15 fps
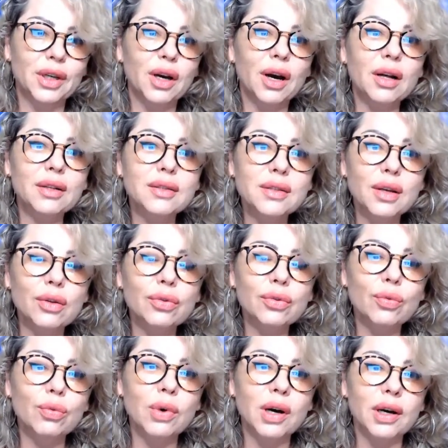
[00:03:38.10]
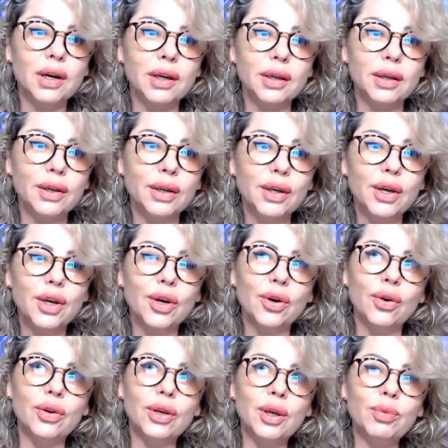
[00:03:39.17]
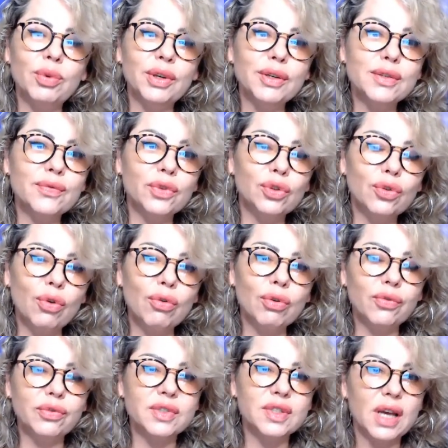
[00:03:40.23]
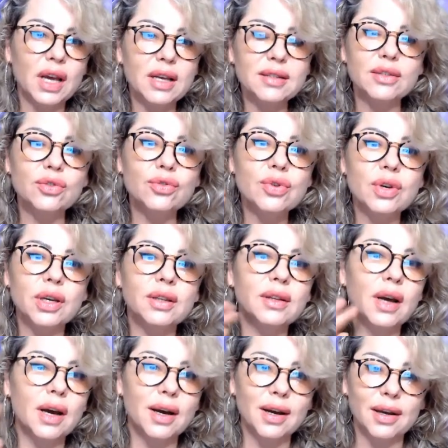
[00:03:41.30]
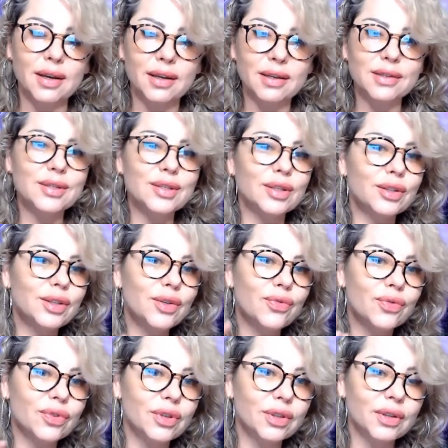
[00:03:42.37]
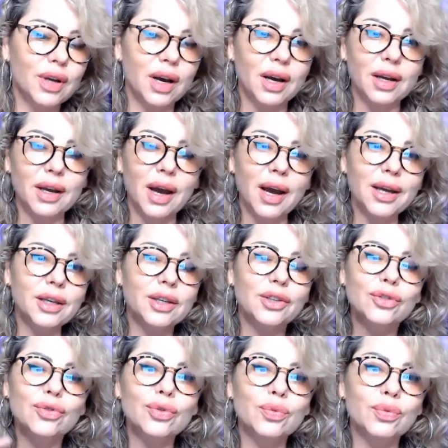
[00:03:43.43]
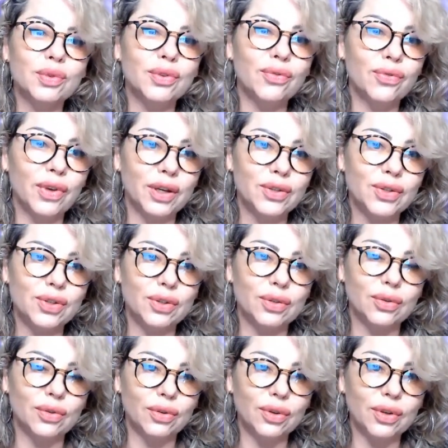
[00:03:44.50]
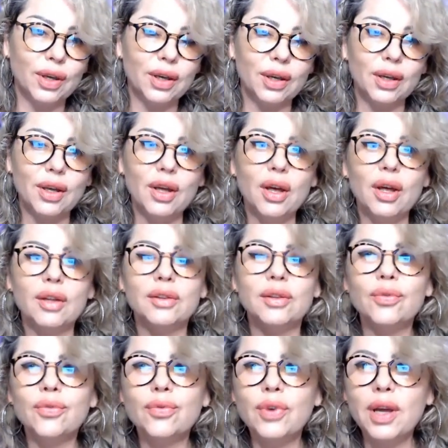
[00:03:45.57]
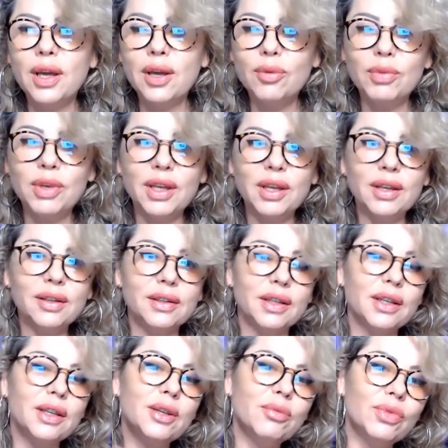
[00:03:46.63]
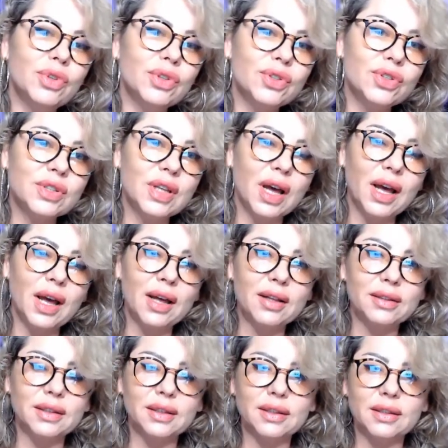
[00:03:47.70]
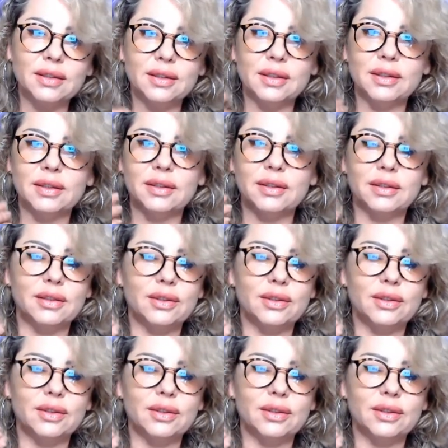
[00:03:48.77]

I'll tell you why. Okay, because photographers has a trained eye. It's a different eye into perfection. Okay, the framing, the image style, the